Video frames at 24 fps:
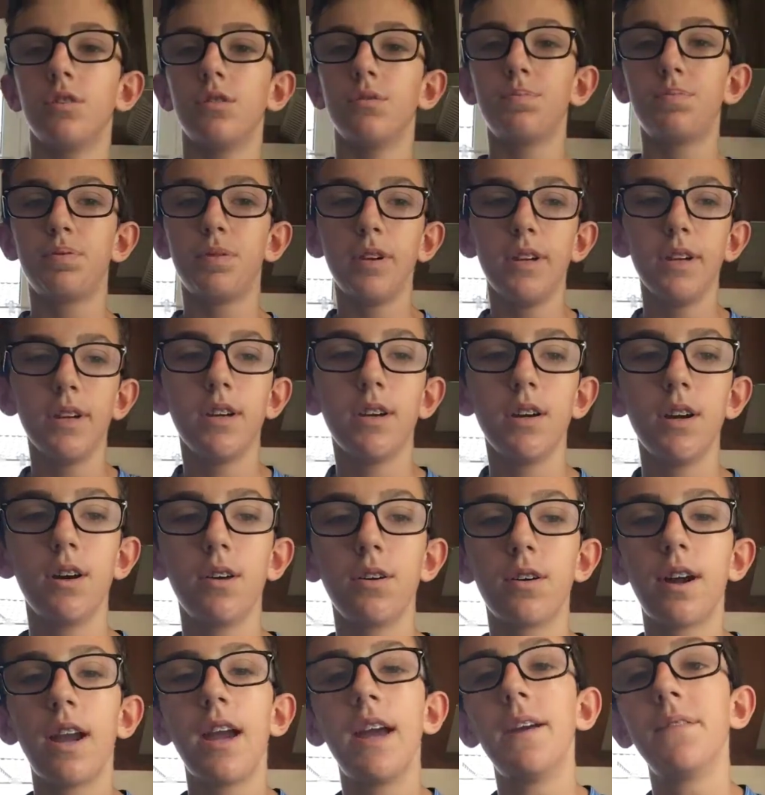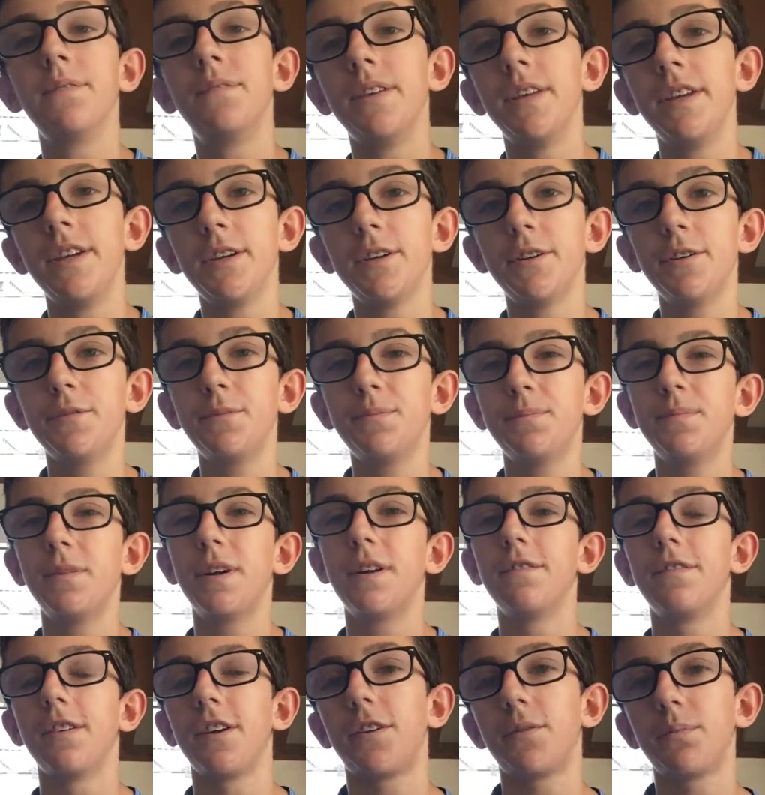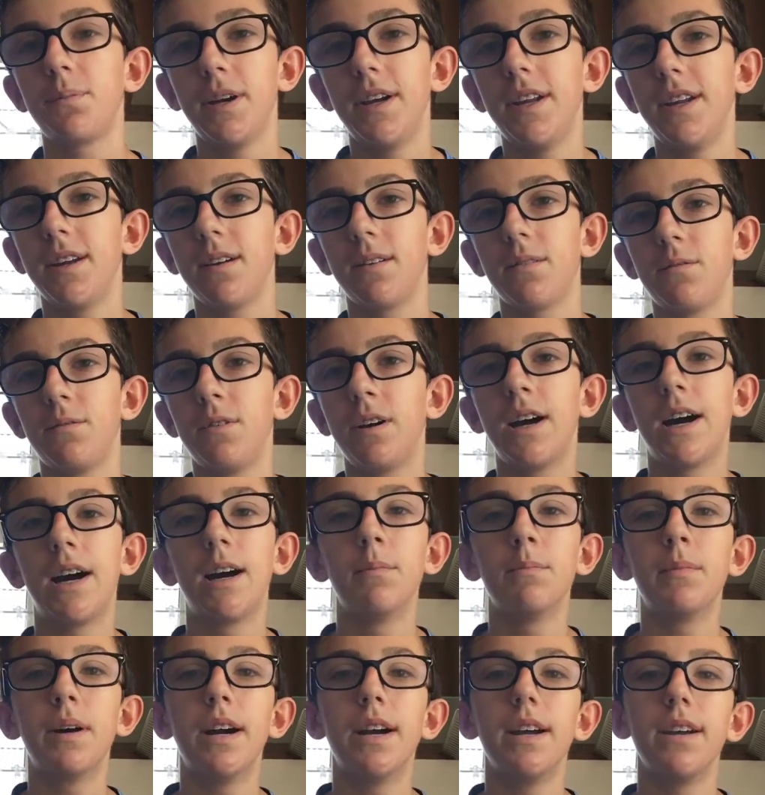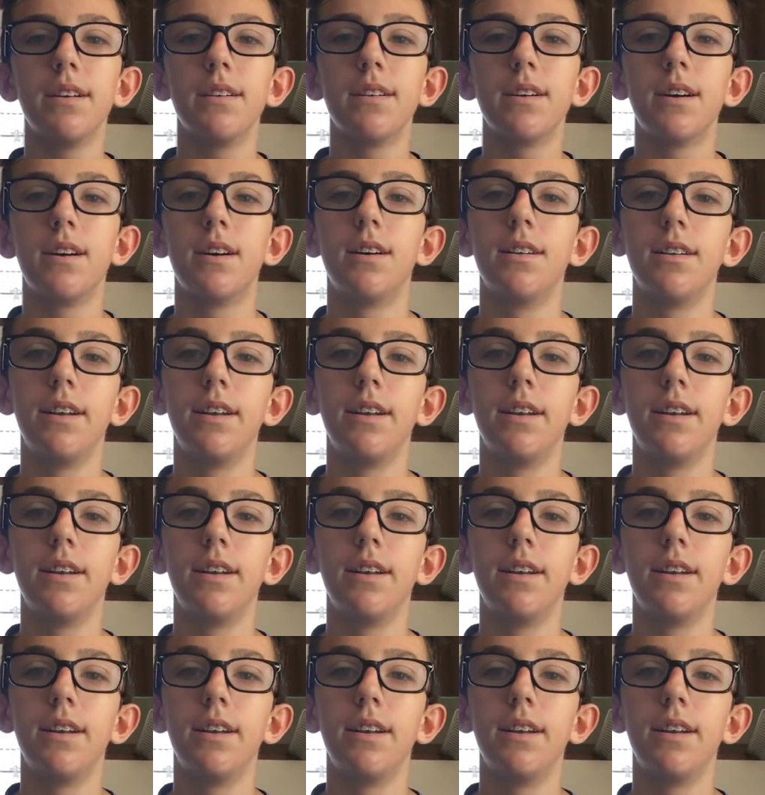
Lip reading: know, pretty okay video of explaining how my